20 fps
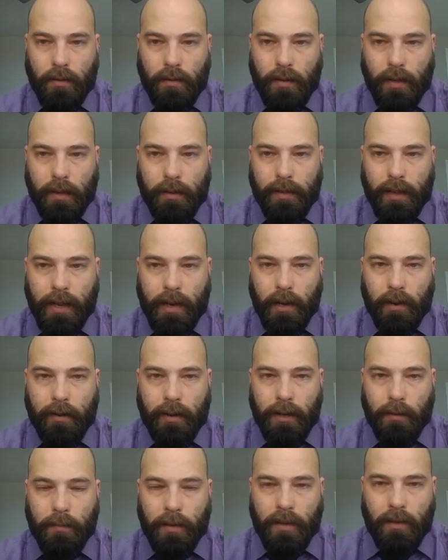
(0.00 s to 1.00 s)
Take that
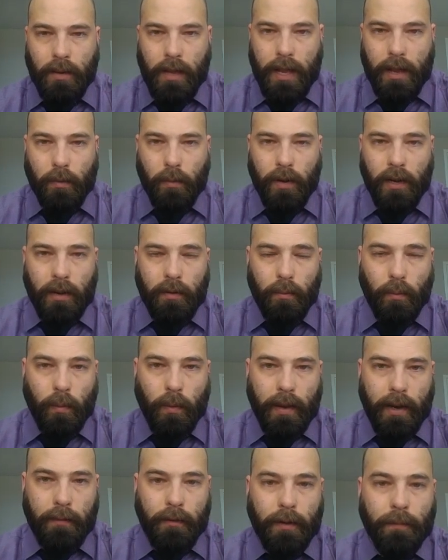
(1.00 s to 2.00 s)
area, but hey,
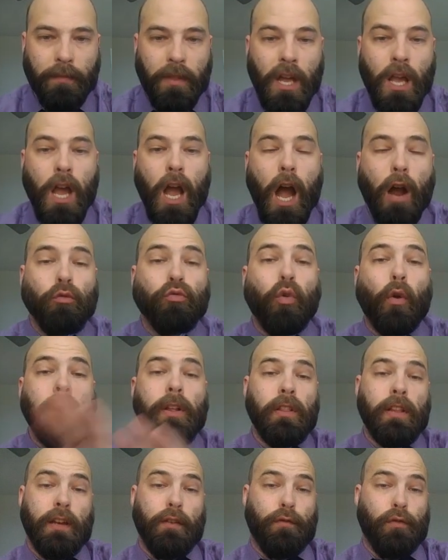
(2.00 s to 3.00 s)
whatever. A
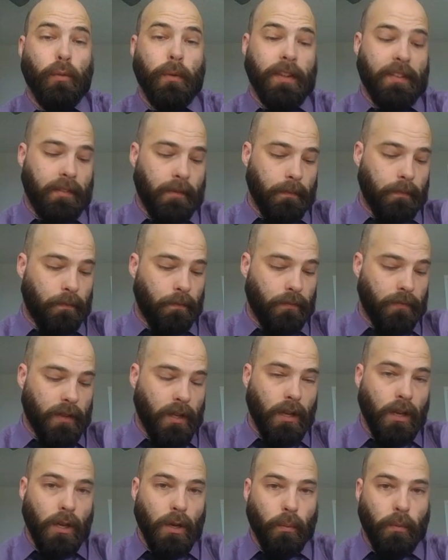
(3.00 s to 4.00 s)
royal influence.
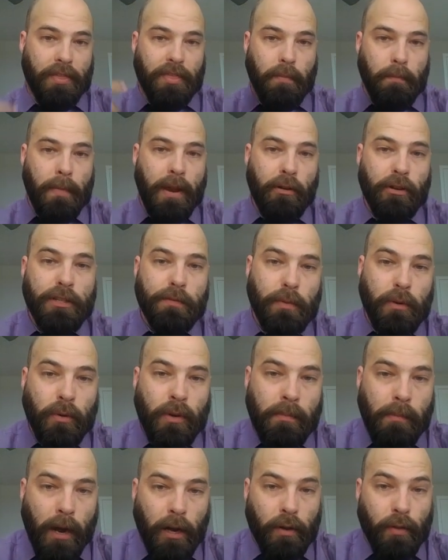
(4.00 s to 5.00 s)
With the marriage
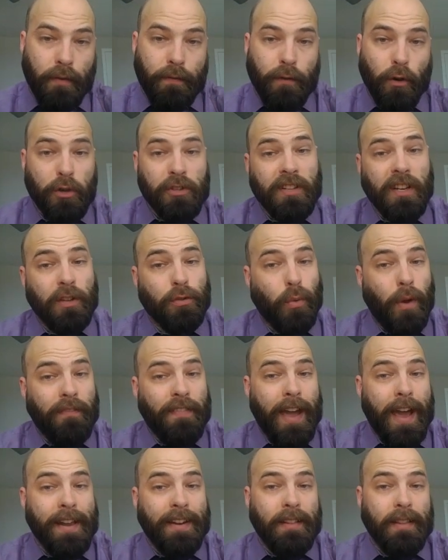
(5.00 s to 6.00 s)
between Marco I and his
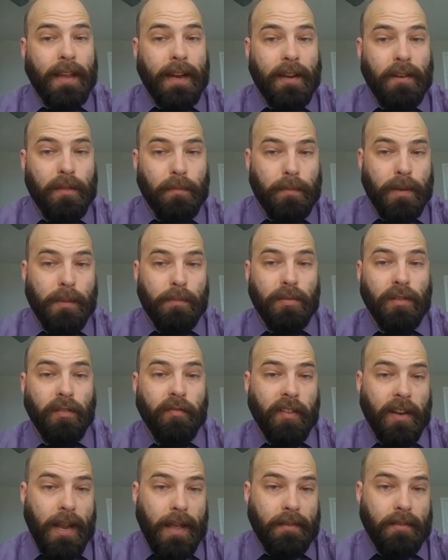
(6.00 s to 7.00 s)
wife Adelaide, the people
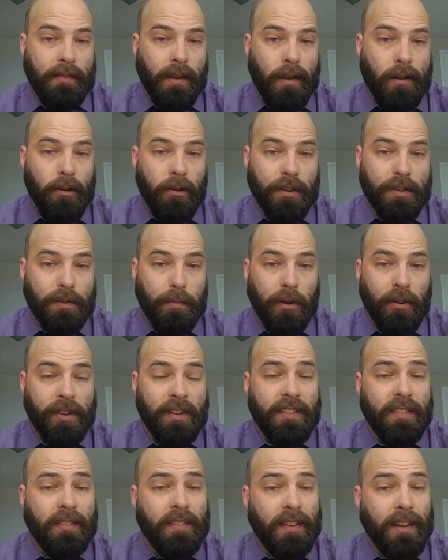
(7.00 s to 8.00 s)
of Venetia are
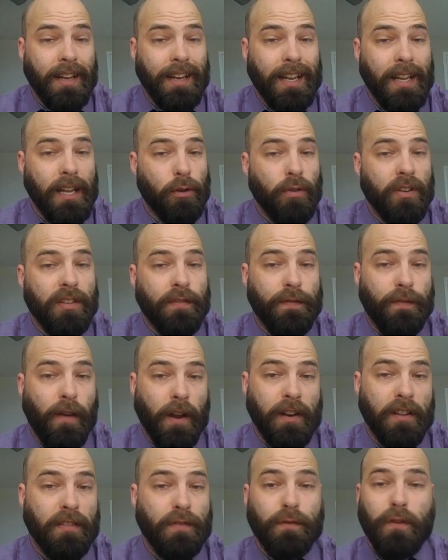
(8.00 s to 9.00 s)
experiencing an increased
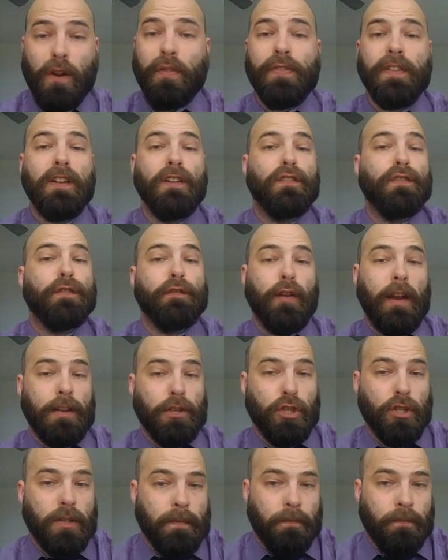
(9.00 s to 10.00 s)
fondness for all things
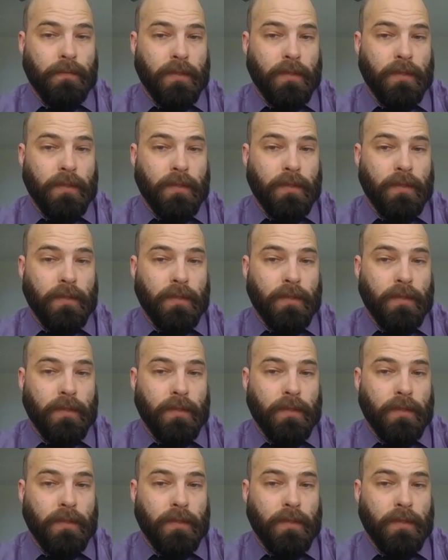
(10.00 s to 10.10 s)
French.